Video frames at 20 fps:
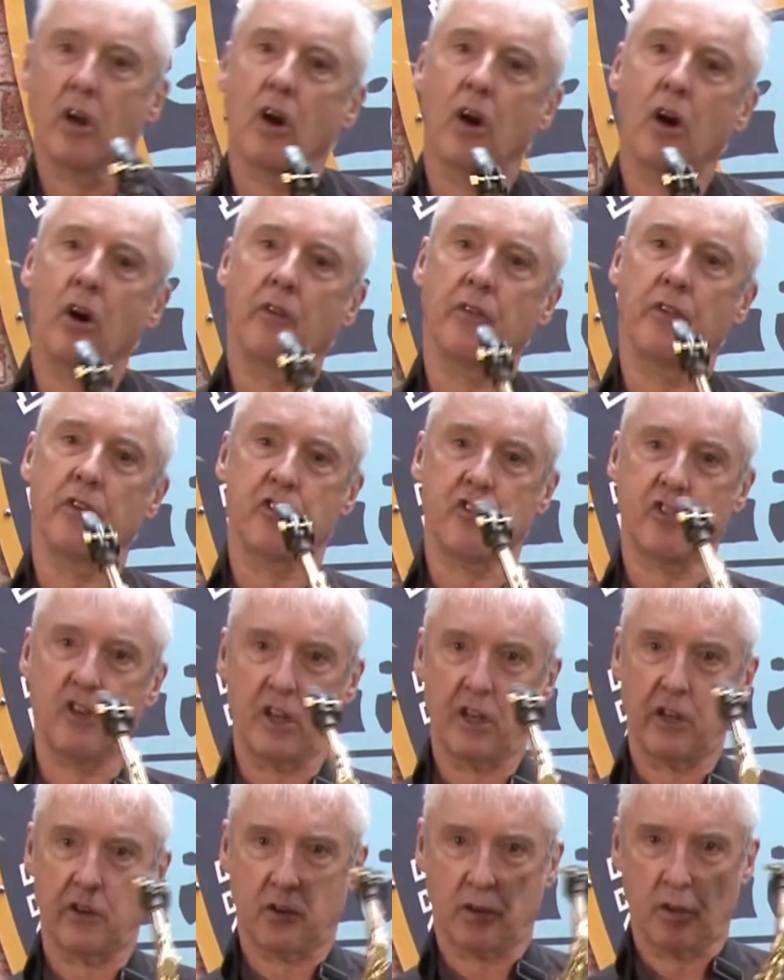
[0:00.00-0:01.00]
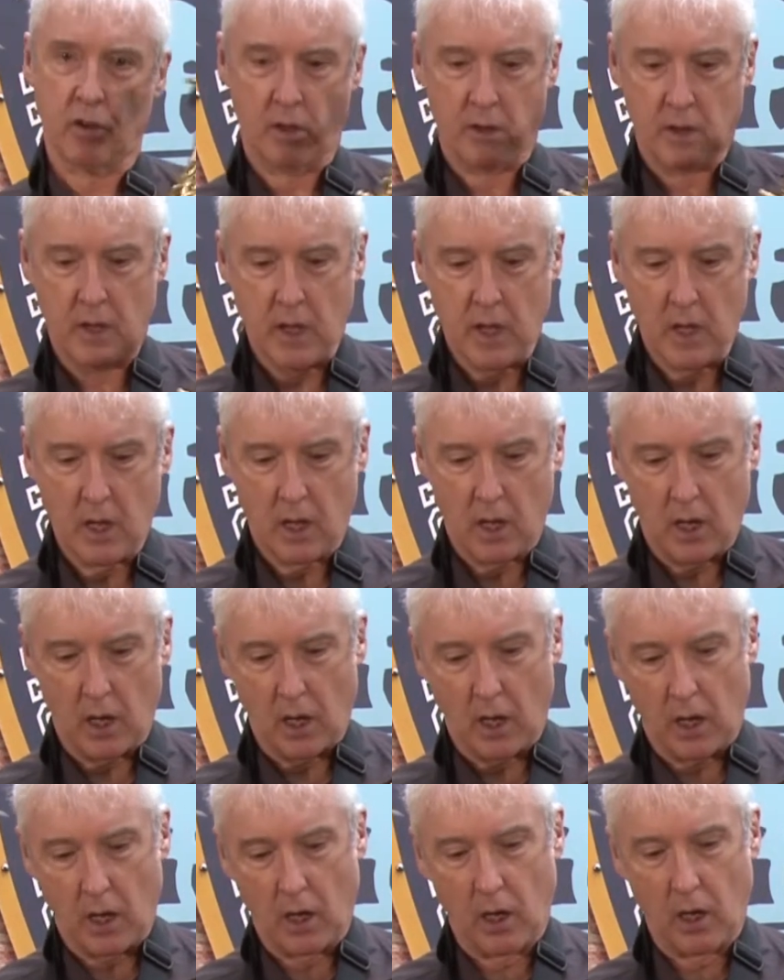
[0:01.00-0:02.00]
on the sheet,
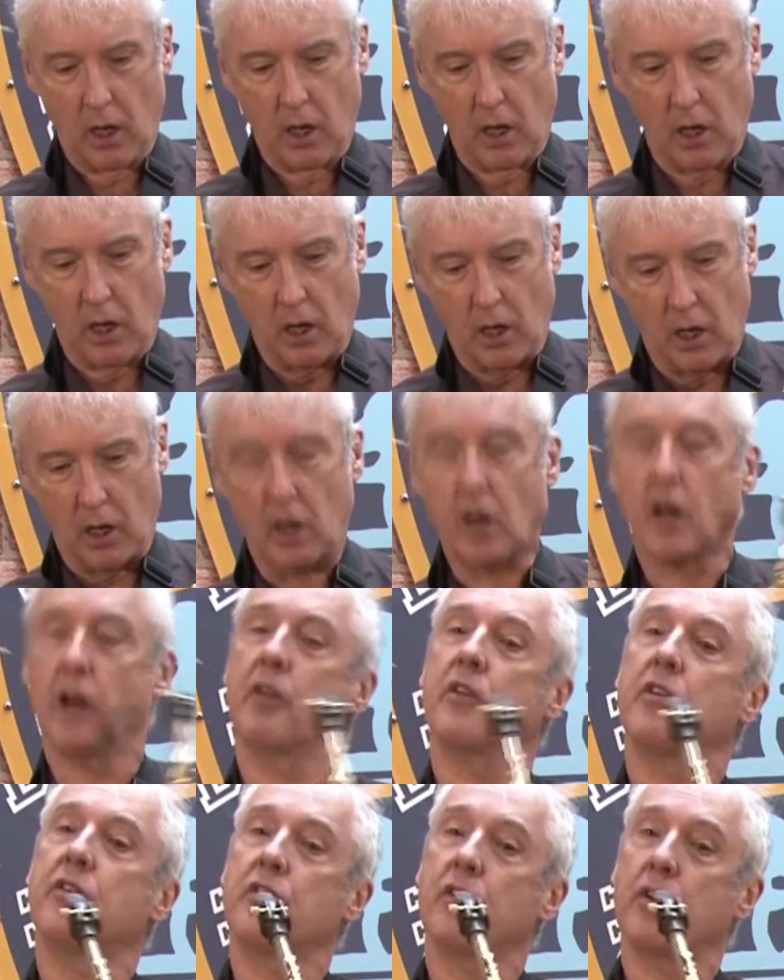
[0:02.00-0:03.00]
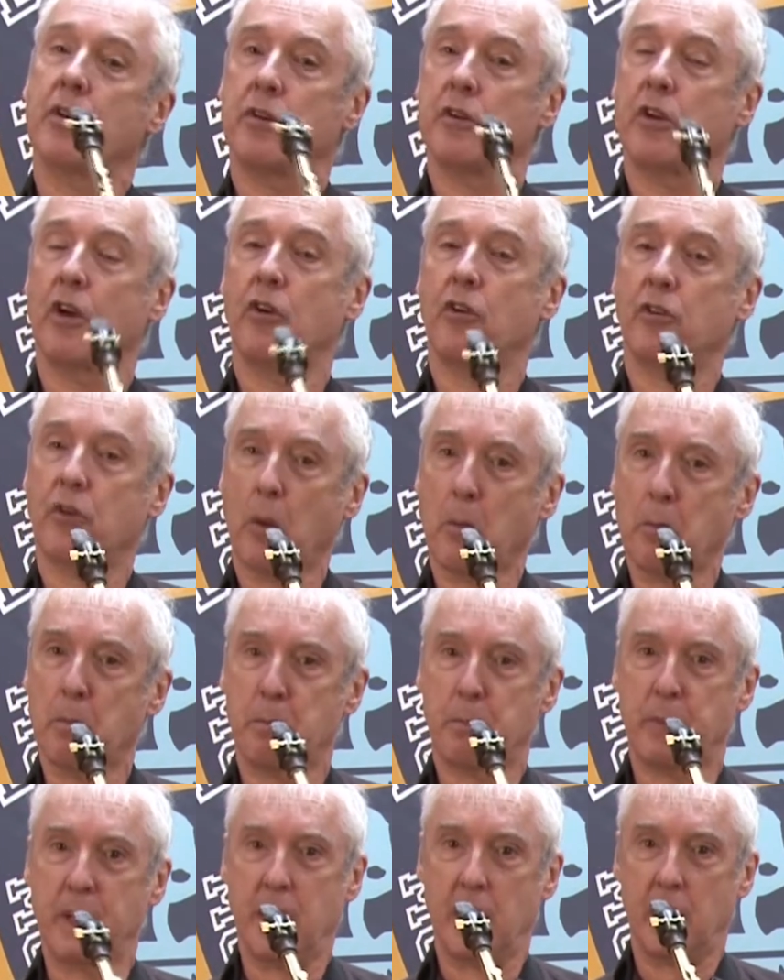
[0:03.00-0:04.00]
and it's the note
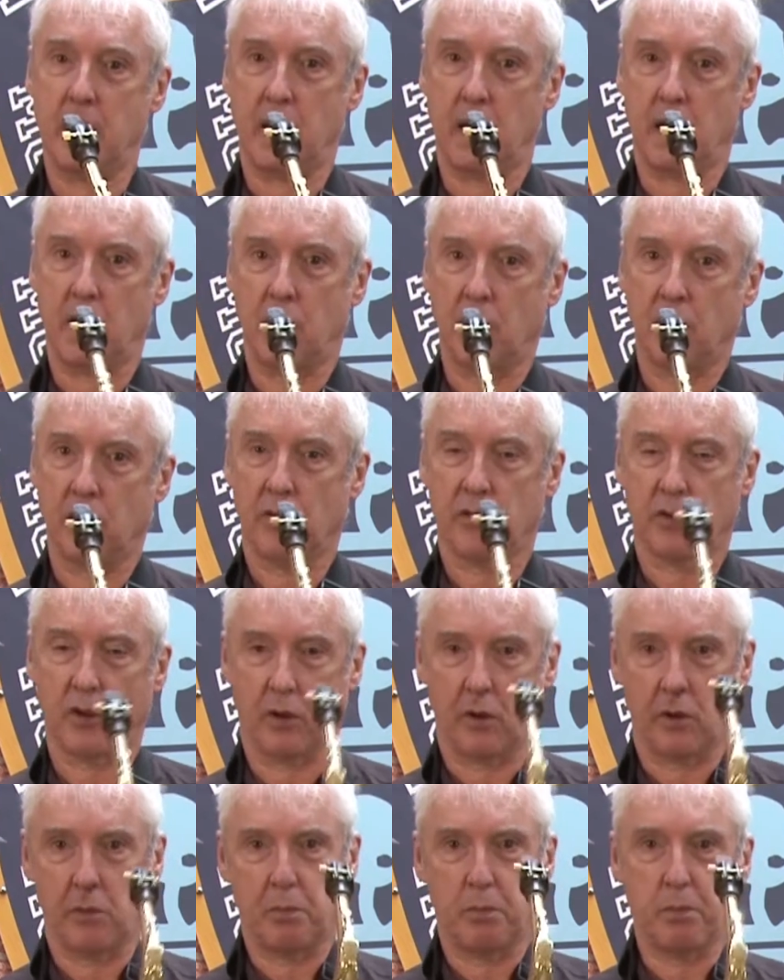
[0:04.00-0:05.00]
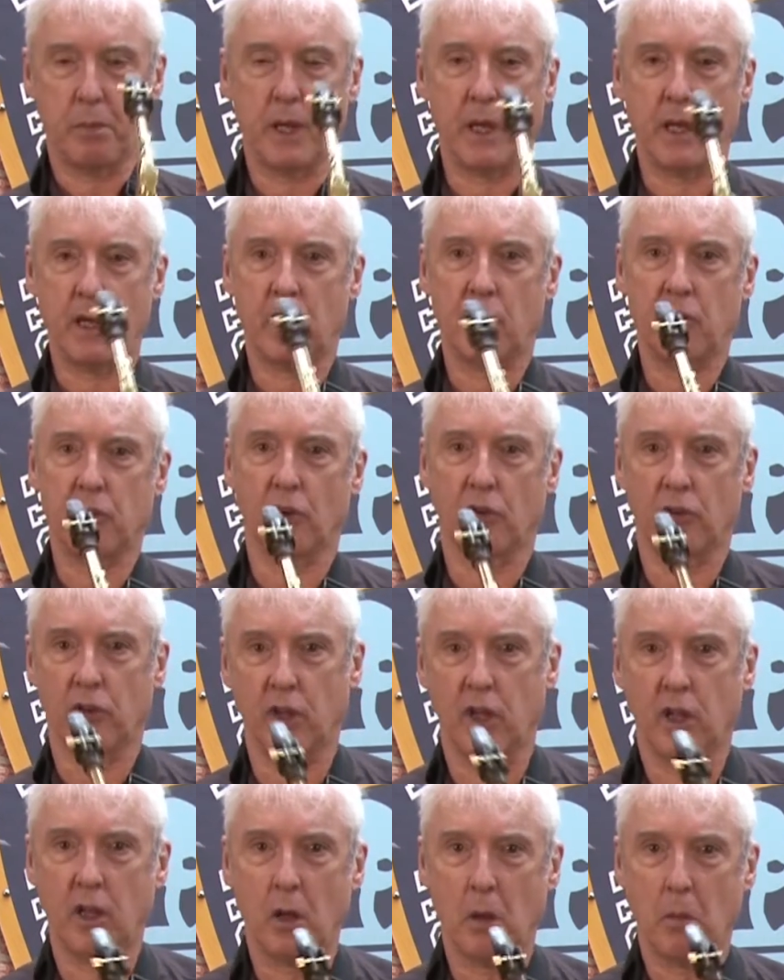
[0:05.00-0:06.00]
B. So B is on
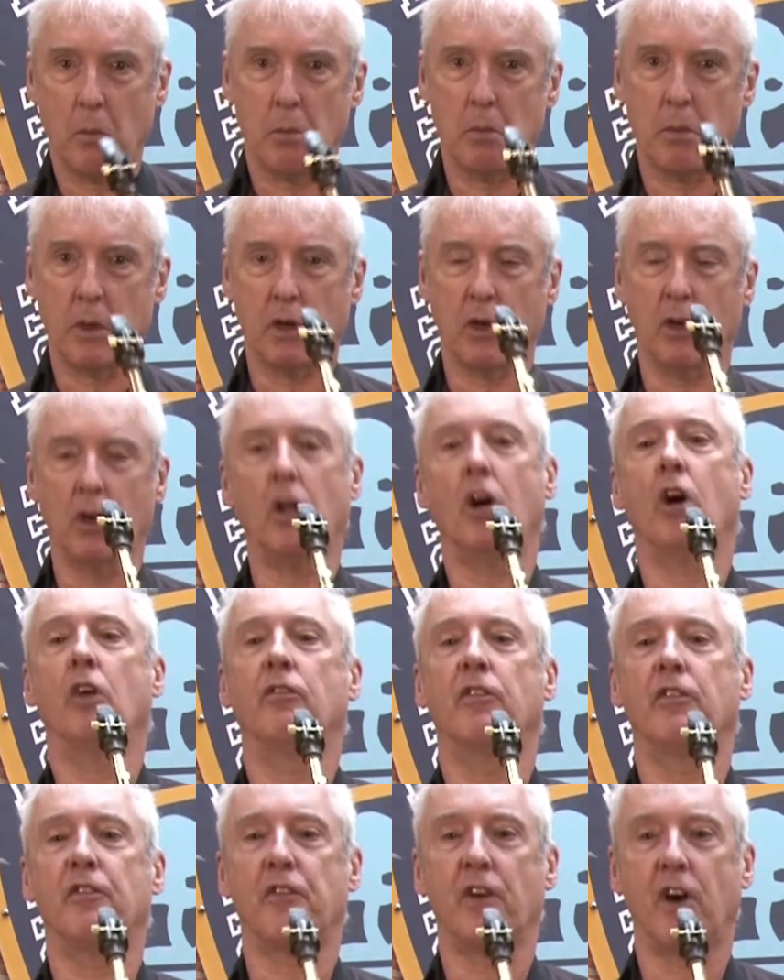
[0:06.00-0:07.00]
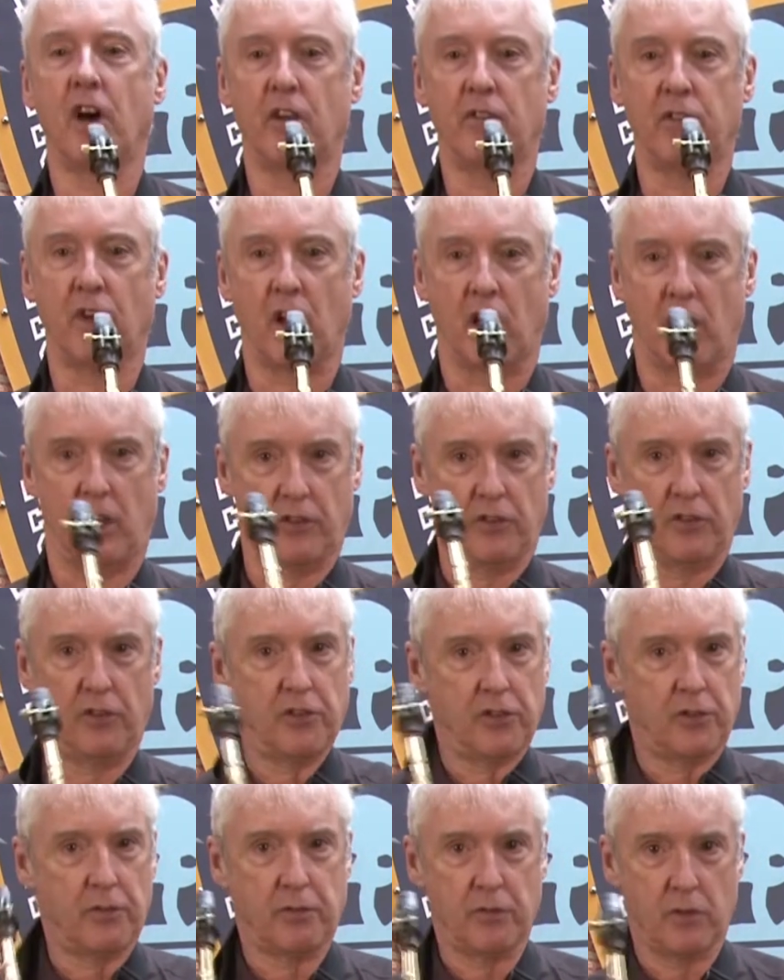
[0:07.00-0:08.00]
the middle of the 5
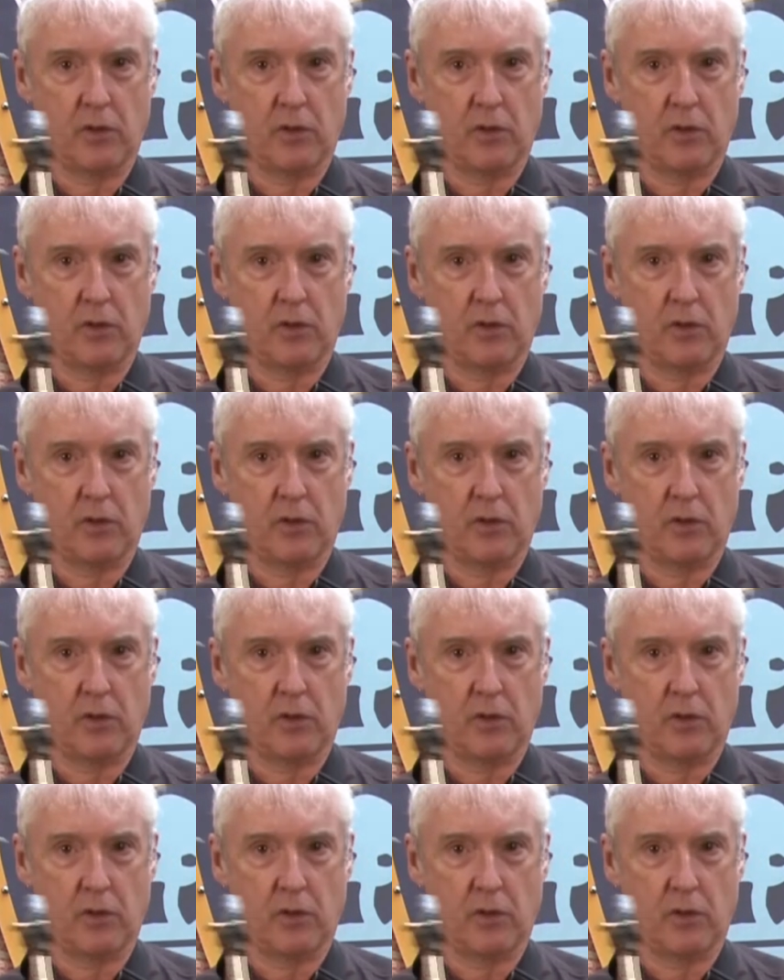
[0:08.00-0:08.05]
lines.